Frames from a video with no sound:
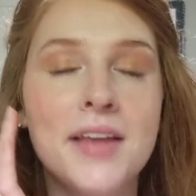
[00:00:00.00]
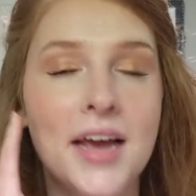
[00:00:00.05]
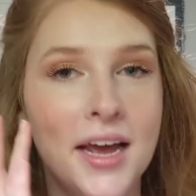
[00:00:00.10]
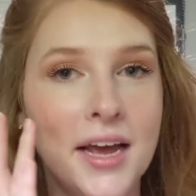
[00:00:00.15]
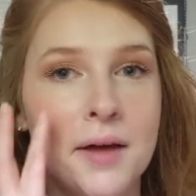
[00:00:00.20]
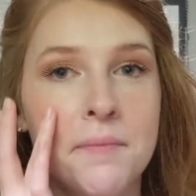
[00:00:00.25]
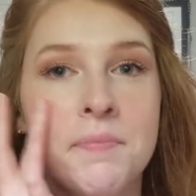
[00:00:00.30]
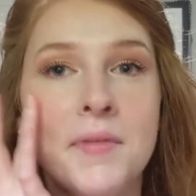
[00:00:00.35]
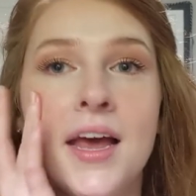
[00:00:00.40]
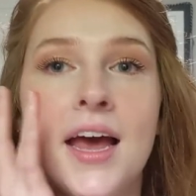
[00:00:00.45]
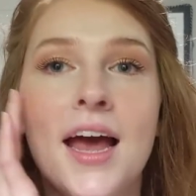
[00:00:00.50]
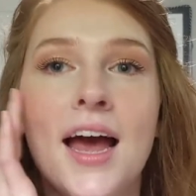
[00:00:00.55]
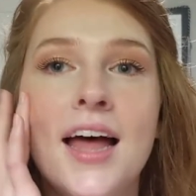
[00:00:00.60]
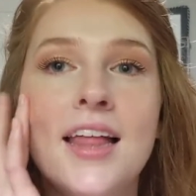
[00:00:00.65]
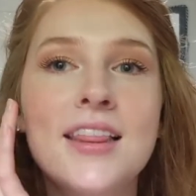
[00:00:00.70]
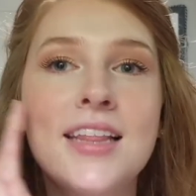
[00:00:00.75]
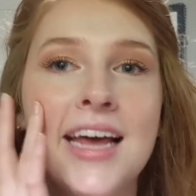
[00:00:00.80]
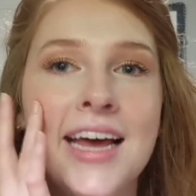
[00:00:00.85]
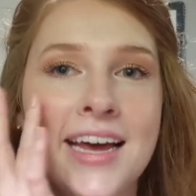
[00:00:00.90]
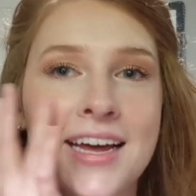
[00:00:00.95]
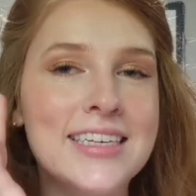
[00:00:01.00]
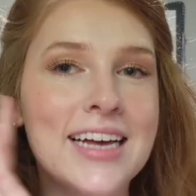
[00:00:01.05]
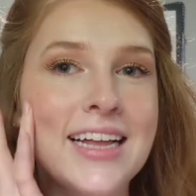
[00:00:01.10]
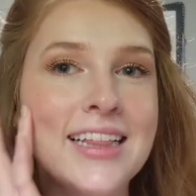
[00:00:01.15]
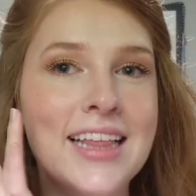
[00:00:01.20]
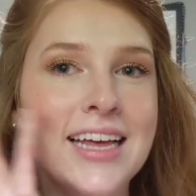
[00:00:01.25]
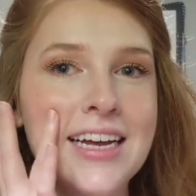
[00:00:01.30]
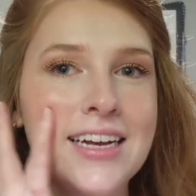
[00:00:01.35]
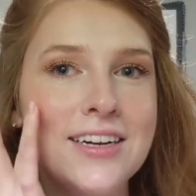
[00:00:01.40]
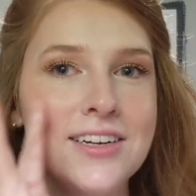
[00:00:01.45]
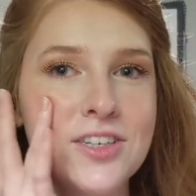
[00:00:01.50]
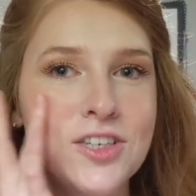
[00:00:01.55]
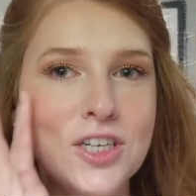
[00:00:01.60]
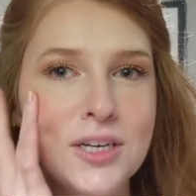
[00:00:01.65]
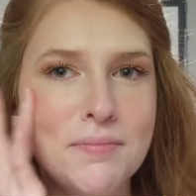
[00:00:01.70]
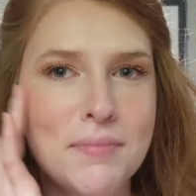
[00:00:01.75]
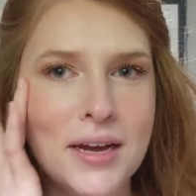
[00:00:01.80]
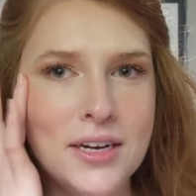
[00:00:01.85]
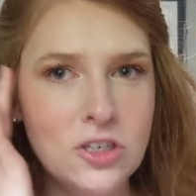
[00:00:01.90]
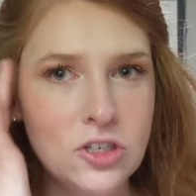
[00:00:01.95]
I am. And then said that
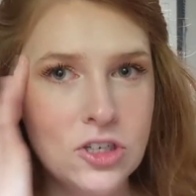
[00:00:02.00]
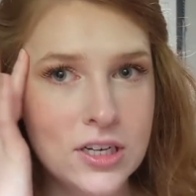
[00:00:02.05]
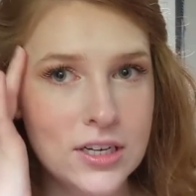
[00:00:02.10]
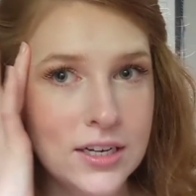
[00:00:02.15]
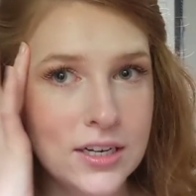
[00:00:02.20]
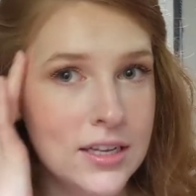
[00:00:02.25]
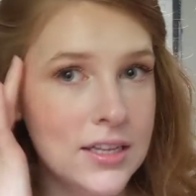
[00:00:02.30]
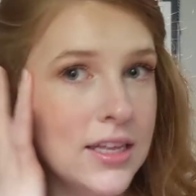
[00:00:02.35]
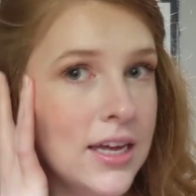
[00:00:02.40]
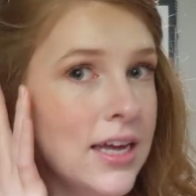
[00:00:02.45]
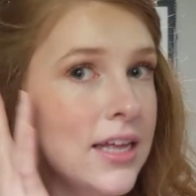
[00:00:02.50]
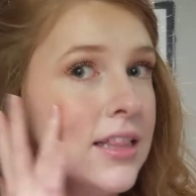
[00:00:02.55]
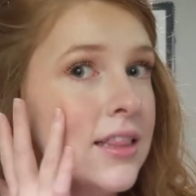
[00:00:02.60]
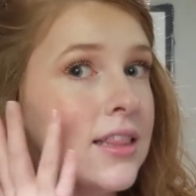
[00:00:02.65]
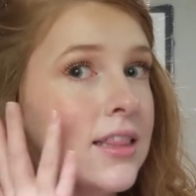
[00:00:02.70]
she mentioned that